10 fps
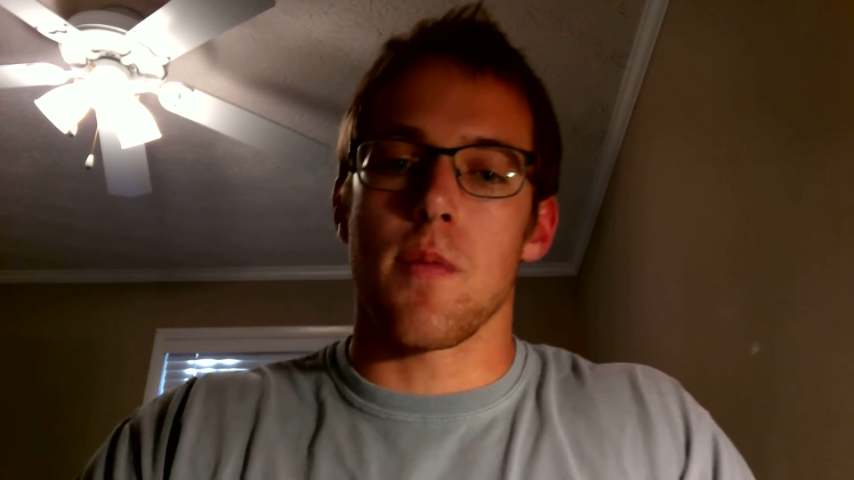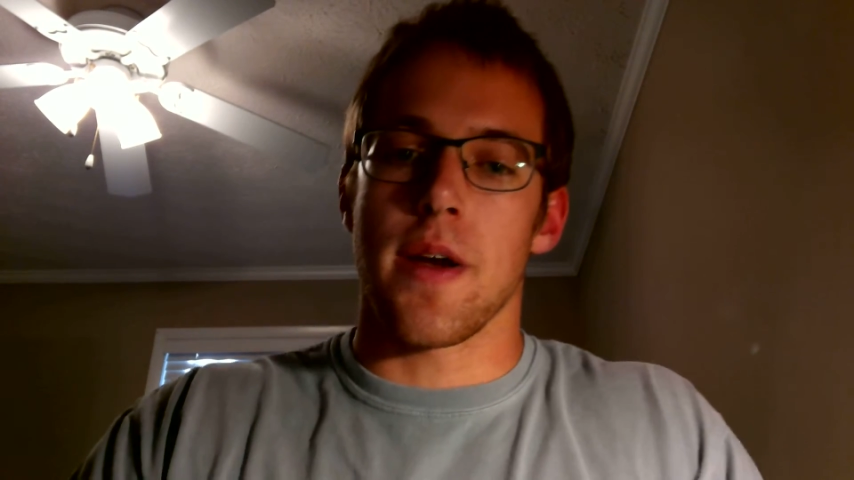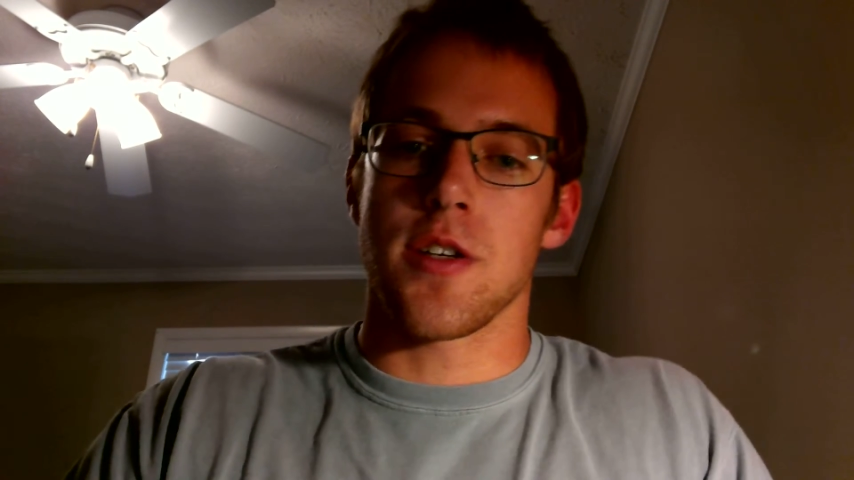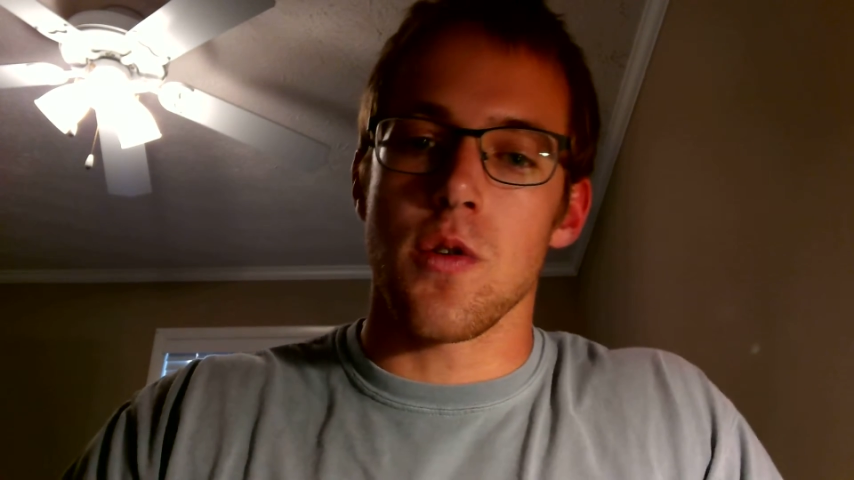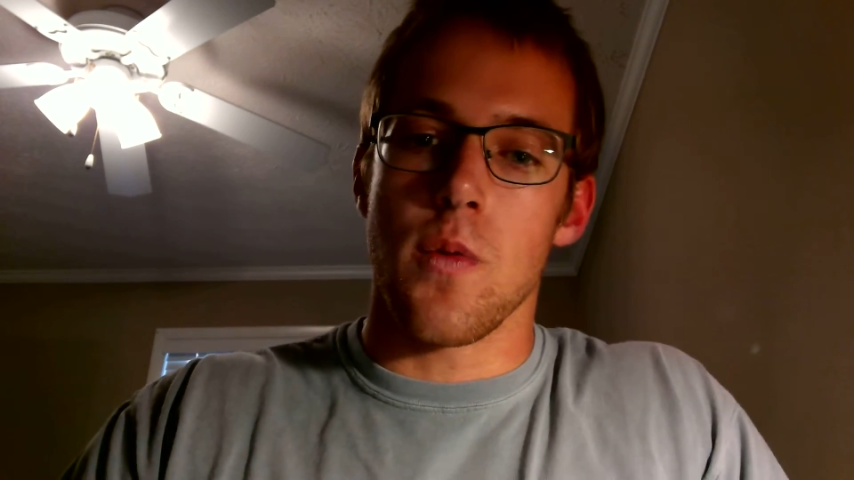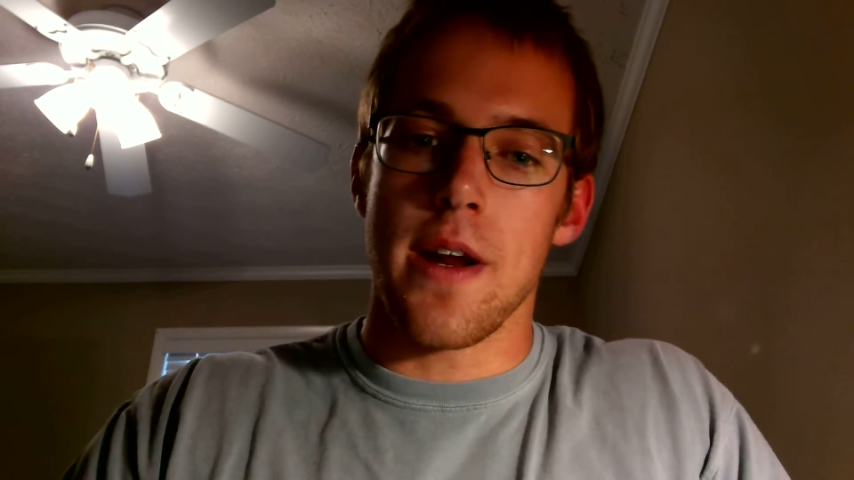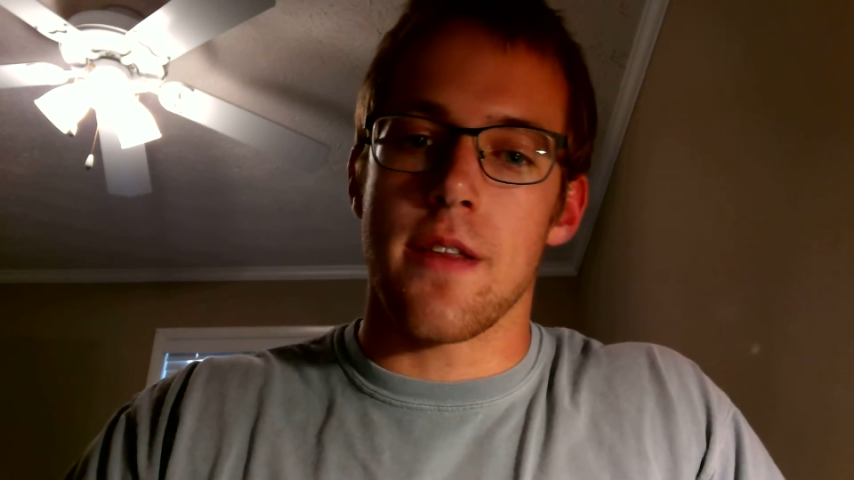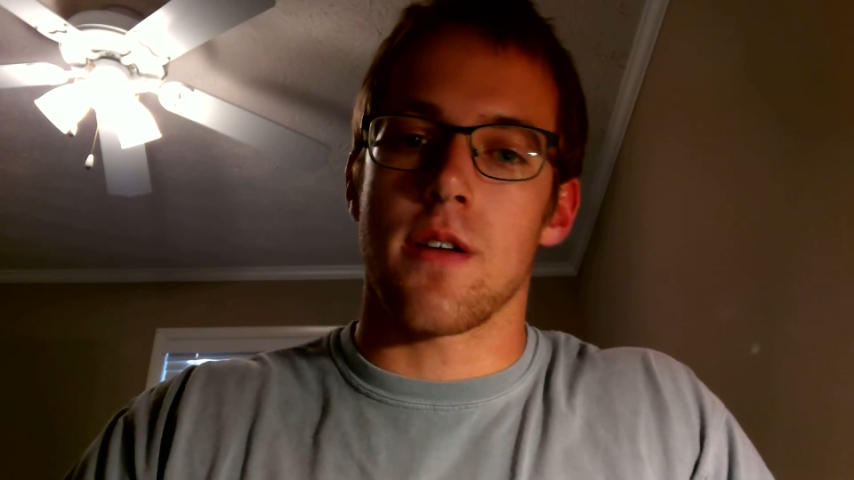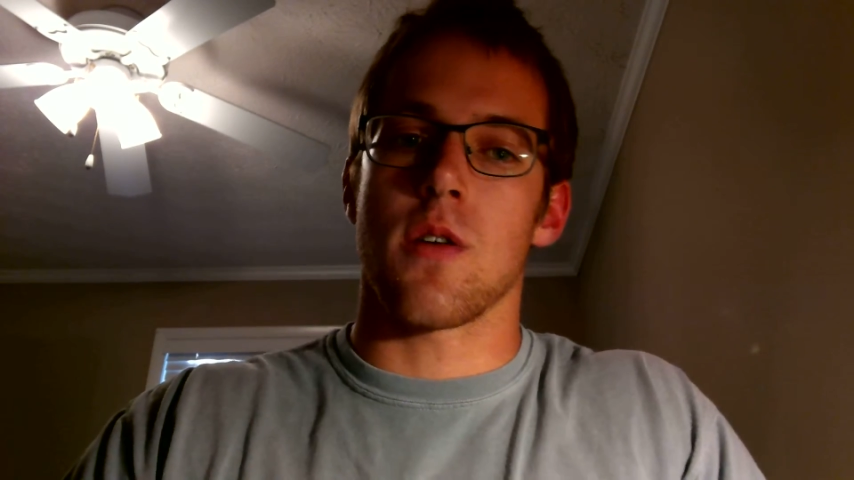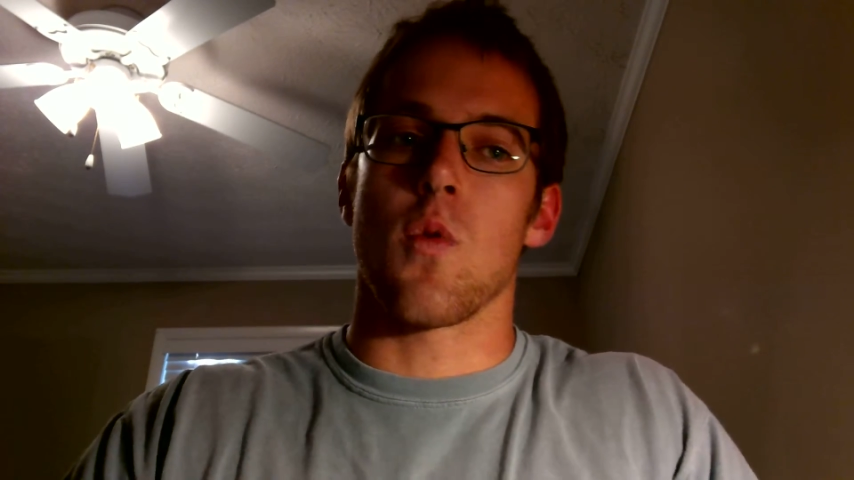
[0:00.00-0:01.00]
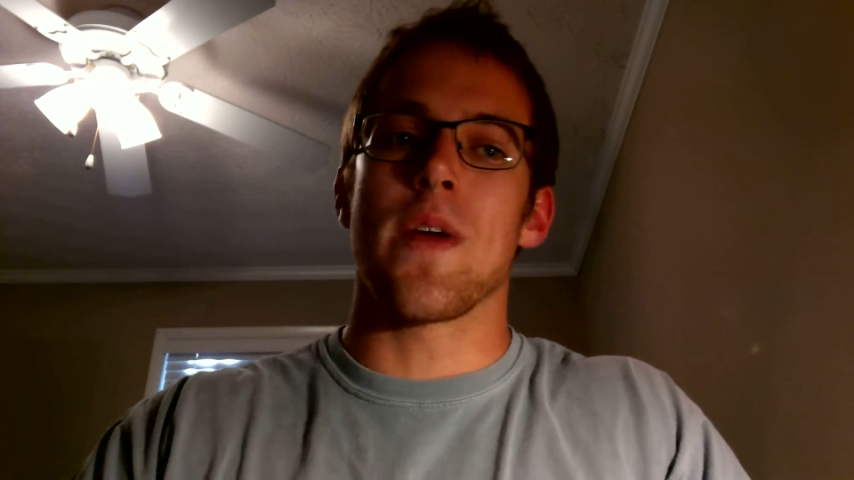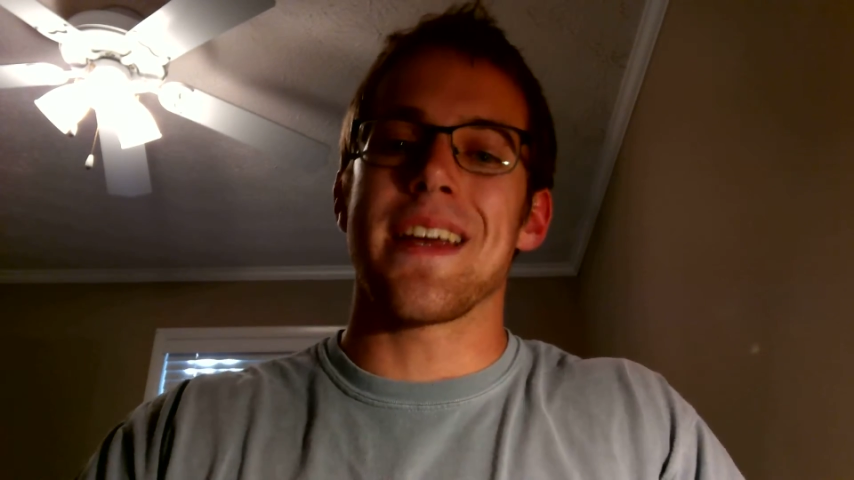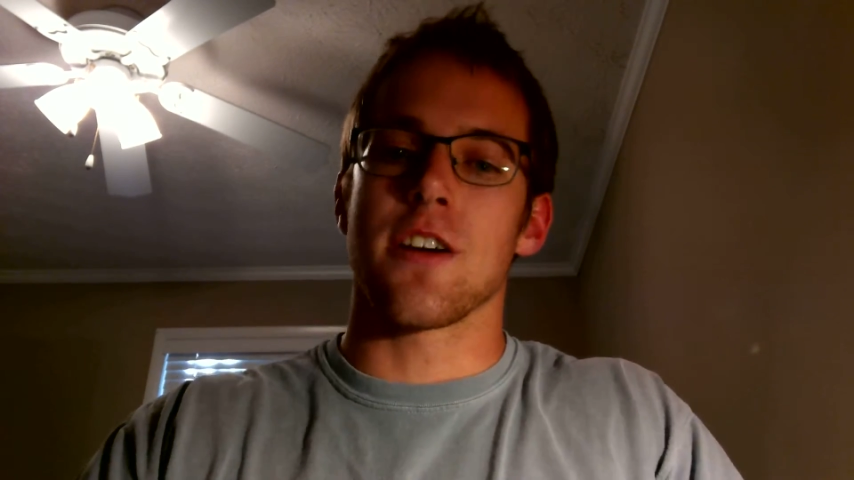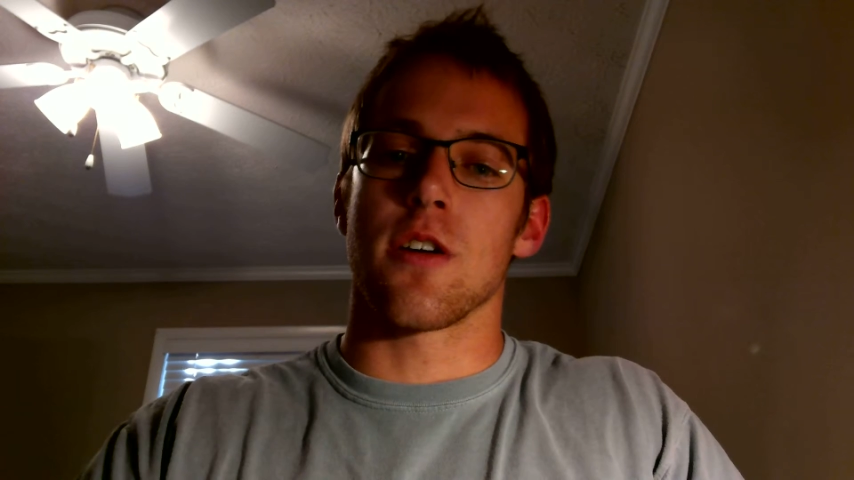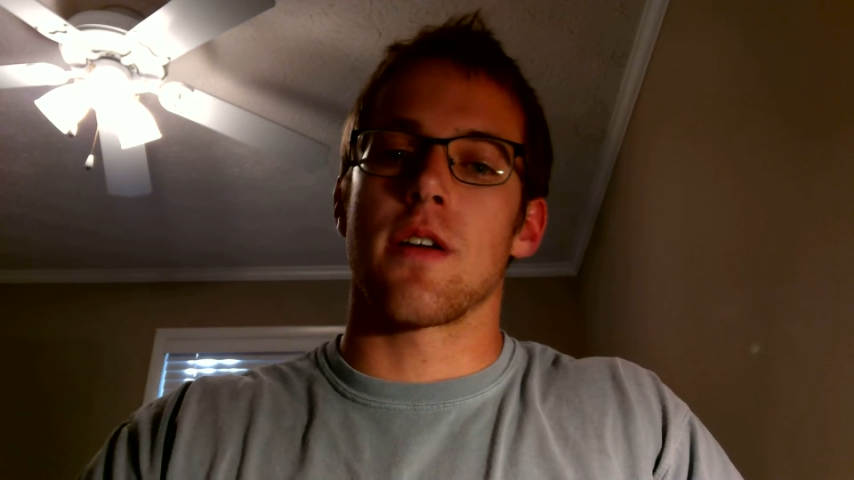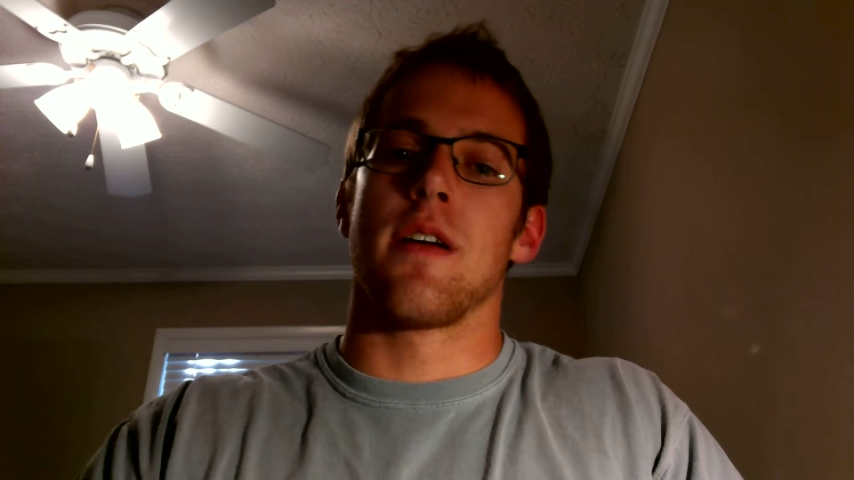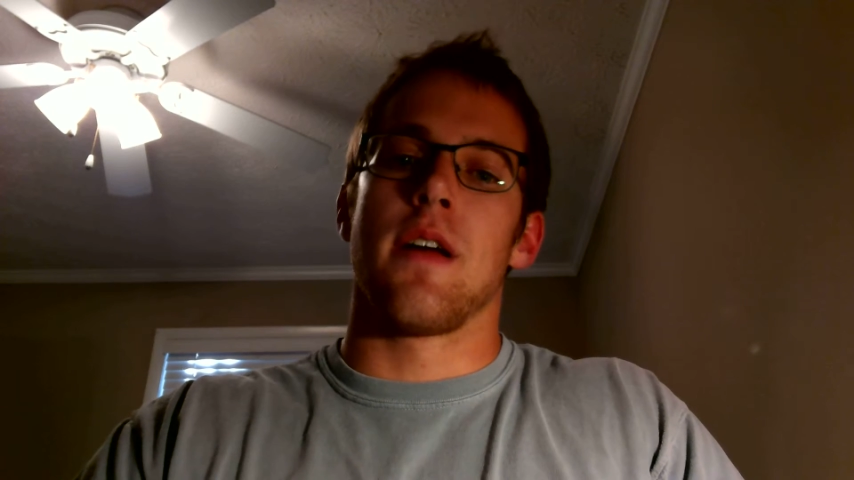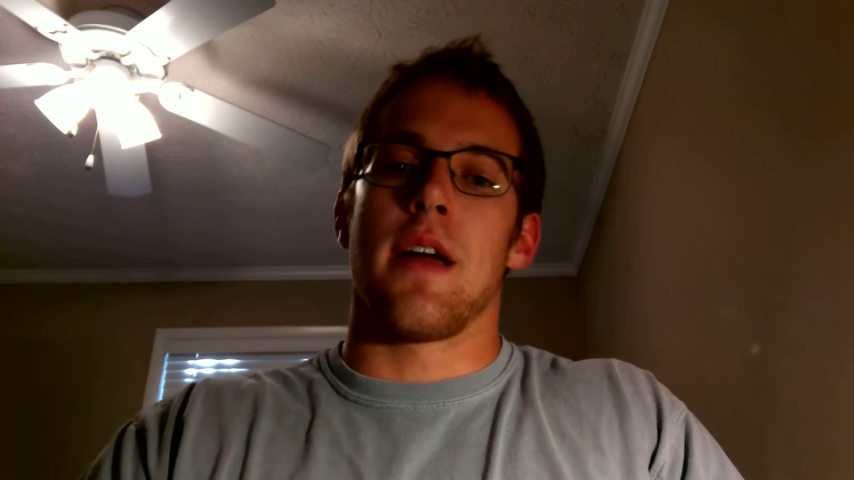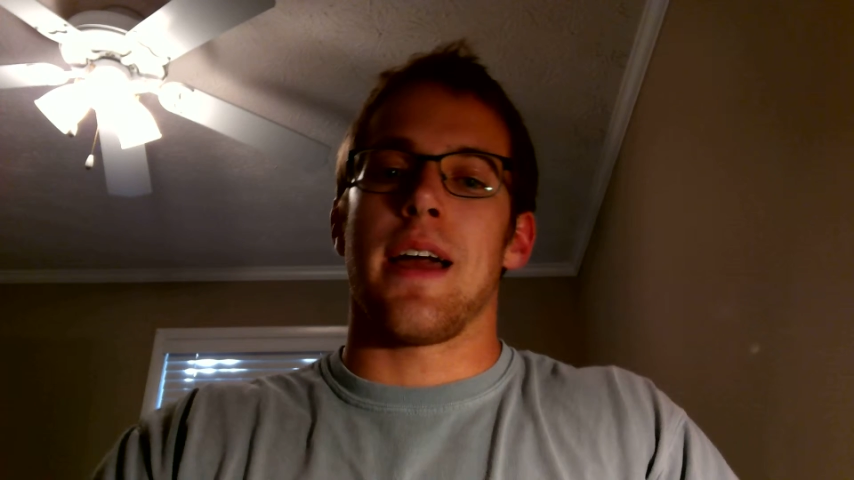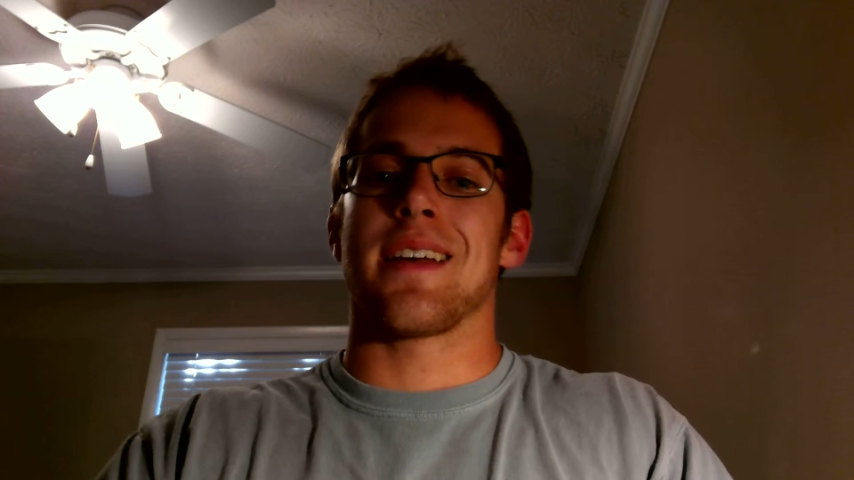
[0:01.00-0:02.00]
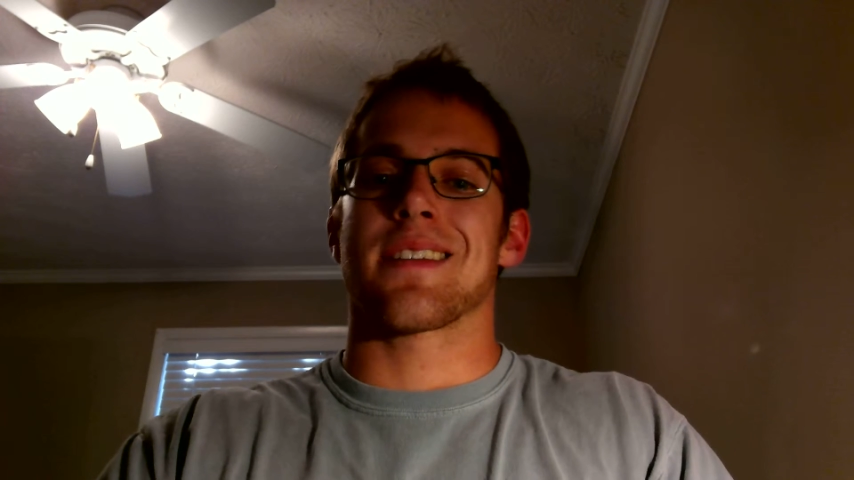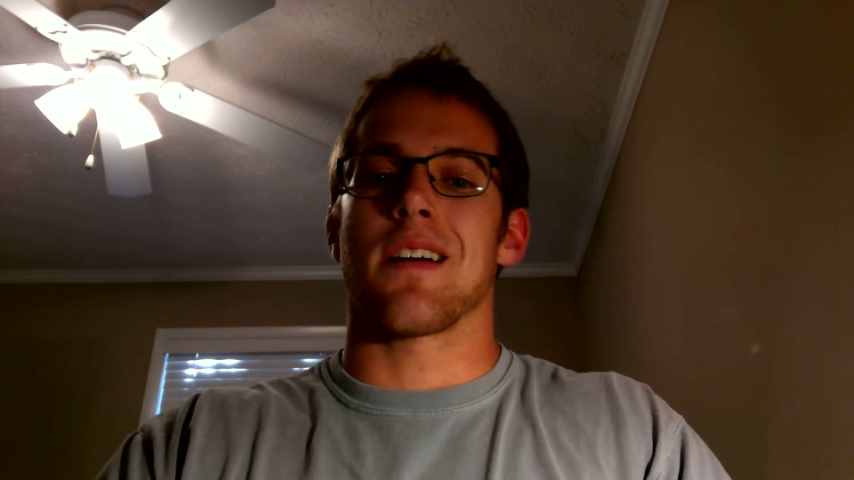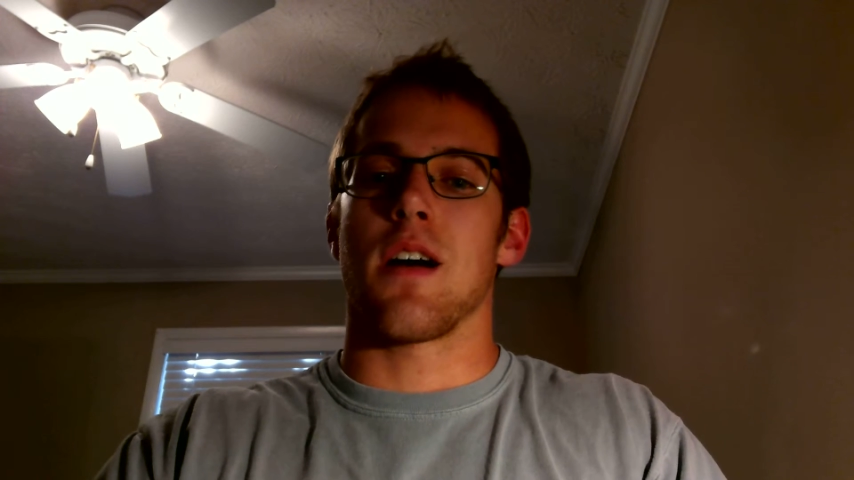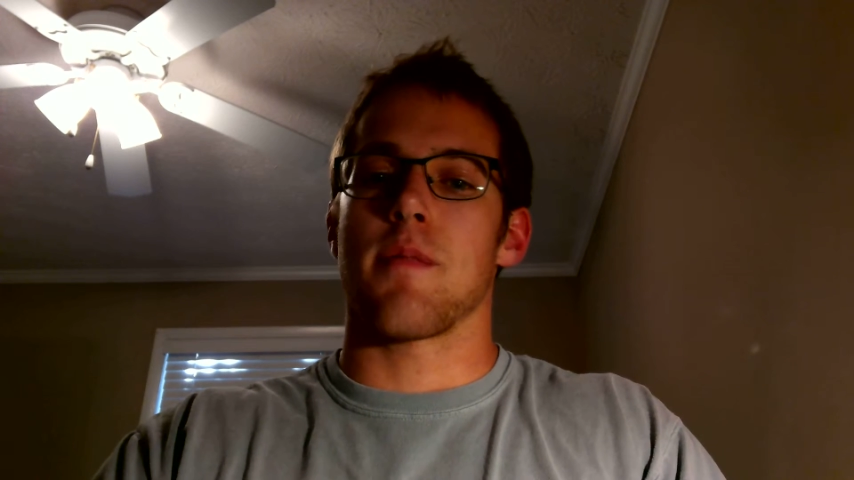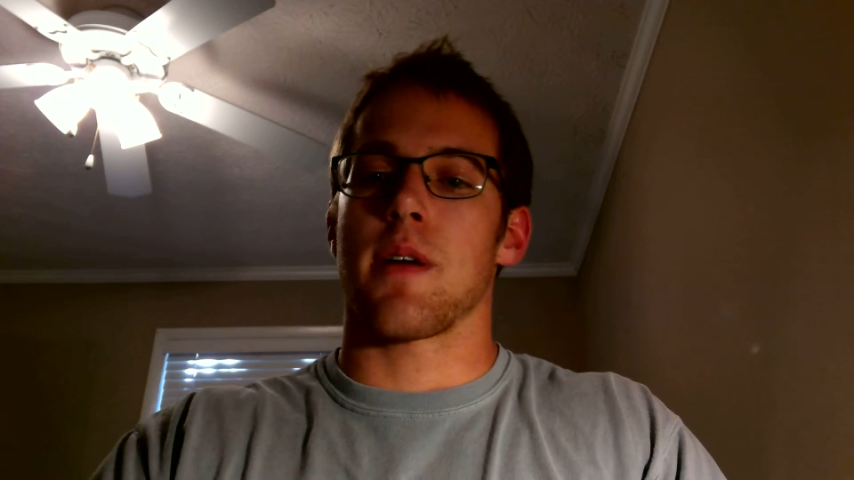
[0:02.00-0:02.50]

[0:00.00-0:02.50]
makes you weaker has come,